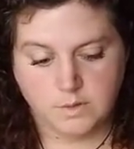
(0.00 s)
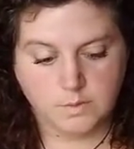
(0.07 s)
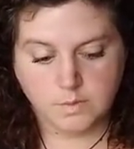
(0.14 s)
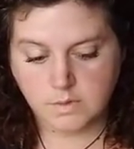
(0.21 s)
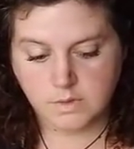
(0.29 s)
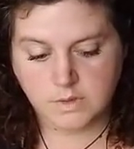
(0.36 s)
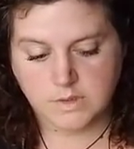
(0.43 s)

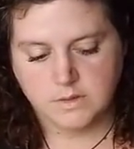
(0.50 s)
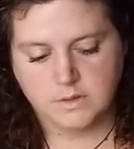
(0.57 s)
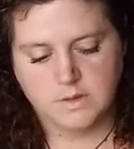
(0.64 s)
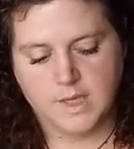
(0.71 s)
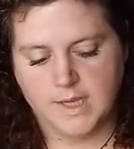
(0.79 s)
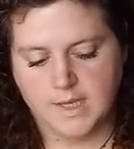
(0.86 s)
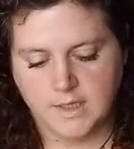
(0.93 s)
were
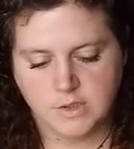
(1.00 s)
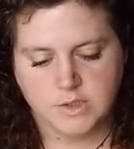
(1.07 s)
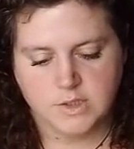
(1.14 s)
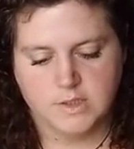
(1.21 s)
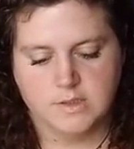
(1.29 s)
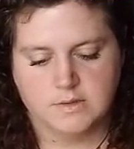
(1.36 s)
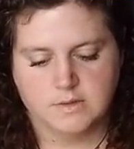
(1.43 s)
still
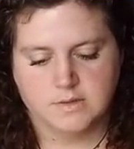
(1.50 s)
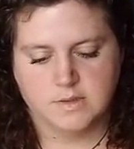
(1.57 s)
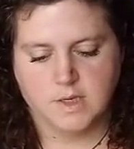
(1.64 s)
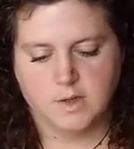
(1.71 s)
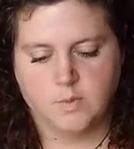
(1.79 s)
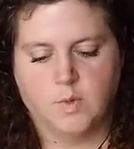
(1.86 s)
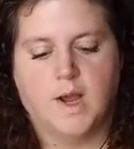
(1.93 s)
anxious. It's
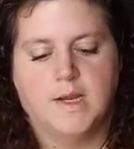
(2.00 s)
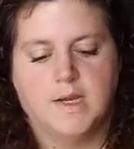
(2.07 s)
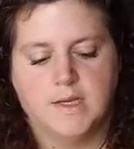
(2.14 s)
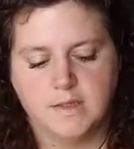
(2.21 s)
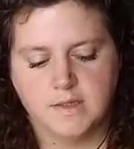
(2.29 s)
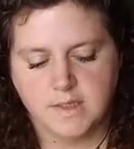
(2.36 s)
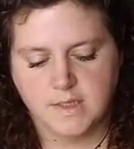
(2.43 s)
like, why
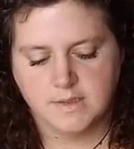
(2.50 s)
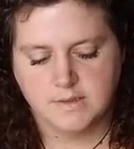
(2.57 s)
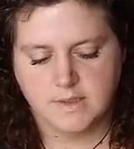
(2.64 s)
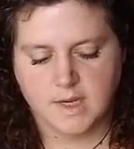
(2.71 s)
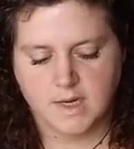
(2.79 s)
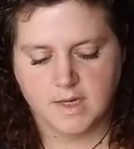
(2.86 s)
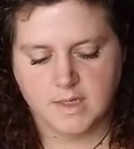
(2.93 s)
didn't the
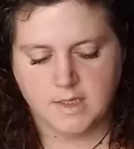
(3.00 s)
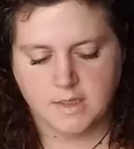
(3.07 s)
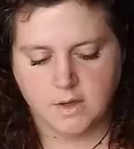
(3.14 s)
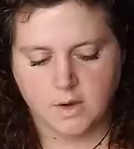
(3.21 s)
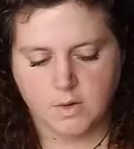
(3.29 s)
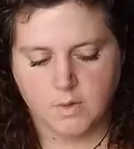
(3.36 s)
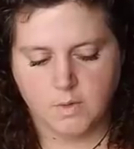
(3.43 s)
anxiety
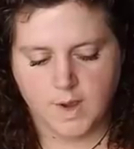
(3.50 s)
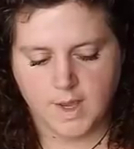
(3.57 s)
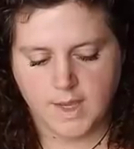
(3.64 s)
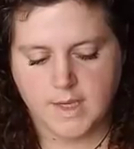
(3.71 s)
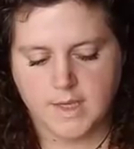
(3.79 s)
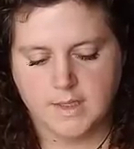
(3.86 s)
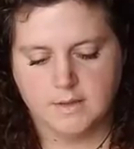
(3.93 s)
go
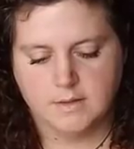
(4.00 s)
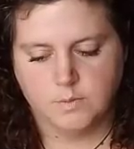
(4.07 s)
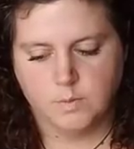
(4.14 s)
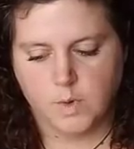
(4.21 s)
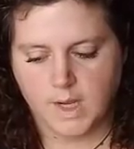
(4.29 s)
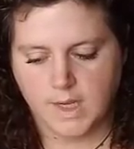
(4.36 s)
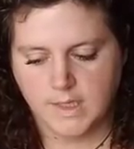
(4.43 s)
away?
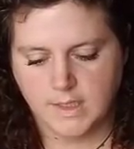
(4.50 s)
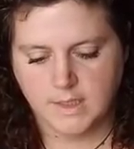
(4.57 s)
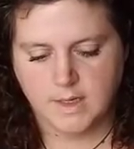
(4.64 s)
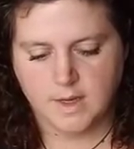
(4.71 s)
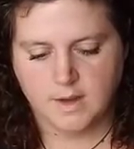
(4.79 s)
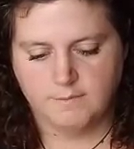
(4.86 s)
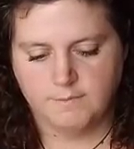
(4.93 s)
Why
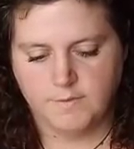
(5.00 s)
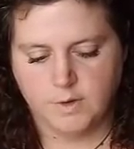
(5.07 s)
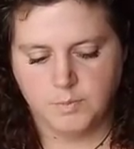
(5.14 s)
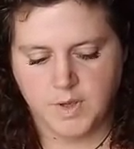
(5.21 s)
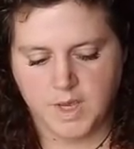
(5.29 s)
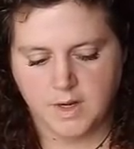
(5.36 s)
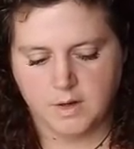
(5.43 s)
didn't I feel
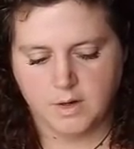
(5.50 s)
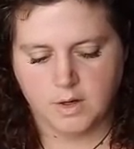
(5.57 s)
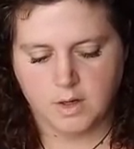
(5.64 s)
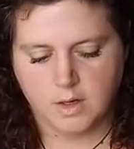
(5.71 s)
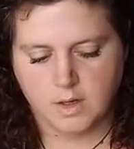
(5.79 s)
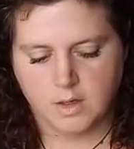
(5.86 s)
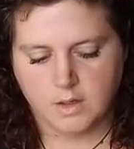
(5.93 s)

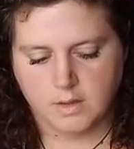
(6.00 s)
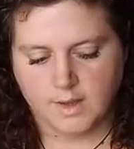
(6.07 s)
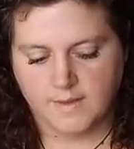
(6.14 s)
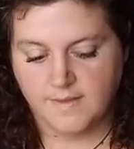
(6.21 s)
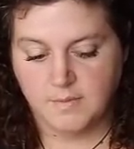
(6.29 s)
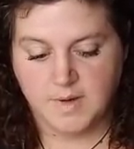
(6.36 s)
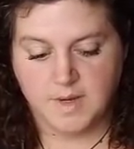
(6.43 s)
better?
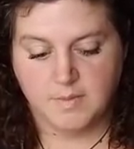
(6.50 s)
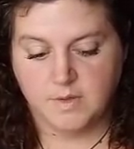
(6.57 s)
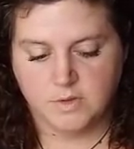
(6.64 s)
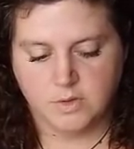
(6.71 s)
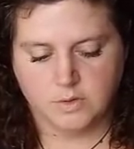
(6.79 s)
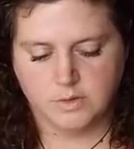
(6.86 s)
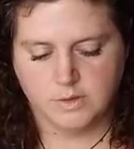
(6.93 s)
And then maybe you
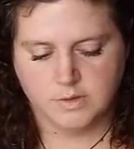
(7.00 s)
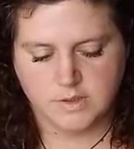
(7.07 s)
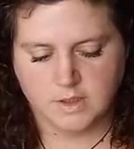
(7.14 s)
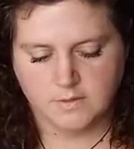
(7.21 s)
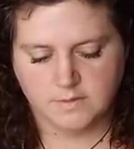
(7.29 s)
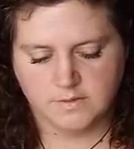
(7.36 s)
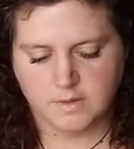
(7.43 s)
told
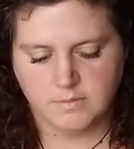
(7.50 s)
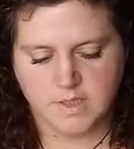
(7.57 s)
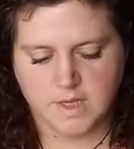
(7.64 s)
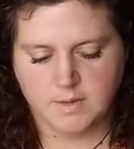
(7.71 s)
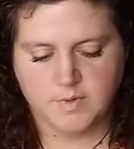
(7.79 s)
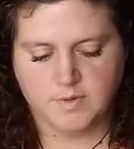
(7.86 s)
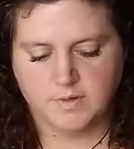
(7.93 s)
yourself some
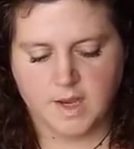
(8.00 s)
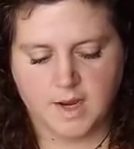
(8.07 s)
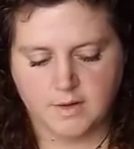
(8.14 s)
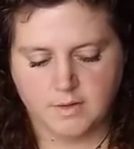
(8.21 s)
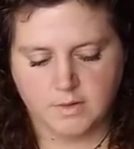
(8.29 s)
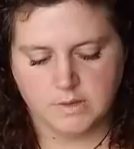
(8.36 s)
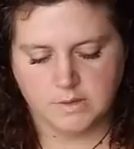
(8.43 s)
type of
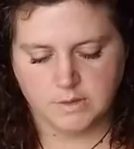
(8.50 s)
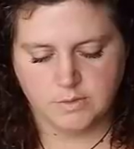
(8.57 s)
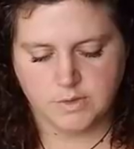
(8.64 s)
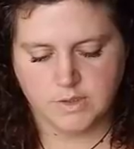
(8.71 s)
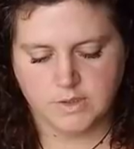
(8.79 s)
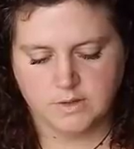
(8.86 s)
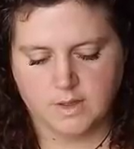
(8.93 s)
lie or
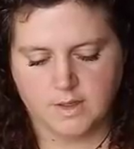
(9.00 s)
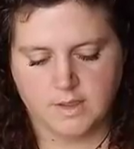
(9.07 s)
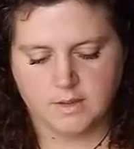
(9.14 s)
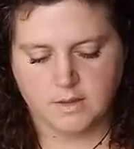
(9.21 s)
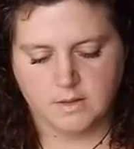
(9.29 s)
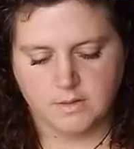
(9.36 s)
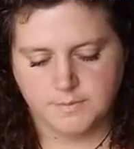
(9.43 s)
illusion,
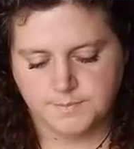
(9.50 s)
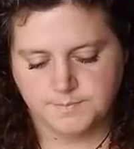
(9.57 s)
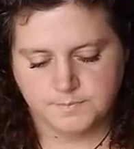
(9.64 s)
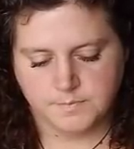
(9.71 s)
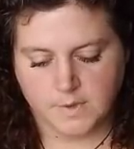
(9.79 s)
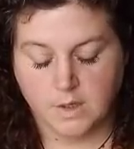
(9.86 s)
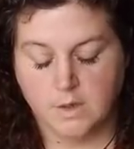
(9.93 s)
like,
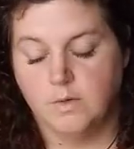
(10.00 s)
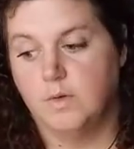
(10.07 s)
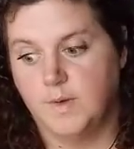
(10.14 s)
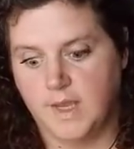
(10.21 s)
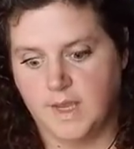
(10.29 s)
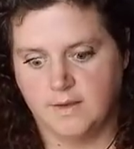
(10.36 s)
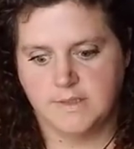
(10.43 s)
oh, well,
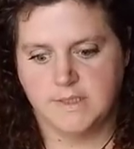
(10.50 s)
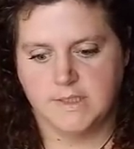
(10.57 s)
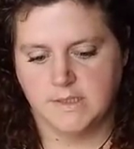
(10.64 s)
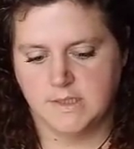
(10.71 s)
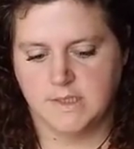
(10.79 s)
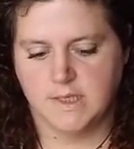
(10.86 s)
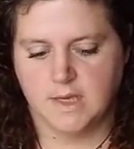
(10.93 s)
we have to
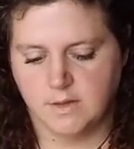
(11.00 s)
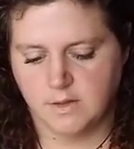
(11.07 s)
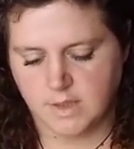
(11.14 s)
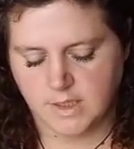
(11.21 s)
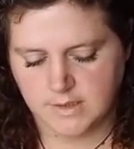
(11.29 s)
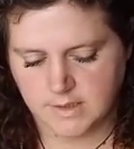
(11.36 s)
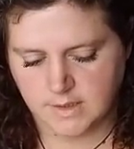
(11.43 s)
get together
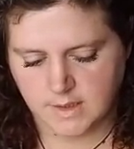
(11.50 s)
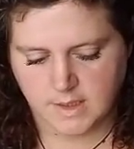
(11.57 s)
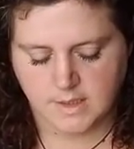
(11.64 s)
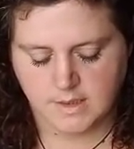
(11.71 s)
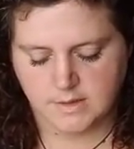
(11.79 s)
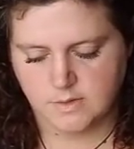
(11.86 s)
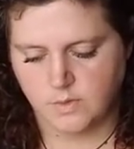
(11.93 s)
because of
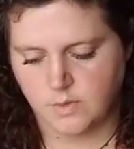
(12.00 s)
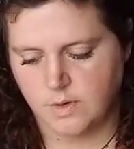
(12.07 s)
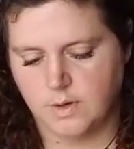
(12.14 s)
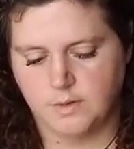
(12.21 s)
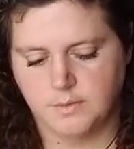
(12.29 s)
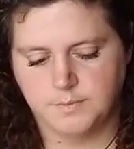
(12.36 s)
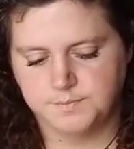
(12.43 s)
this,
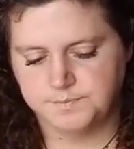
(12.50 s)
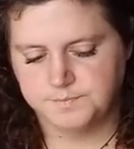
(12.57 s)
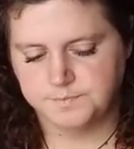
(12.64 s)
or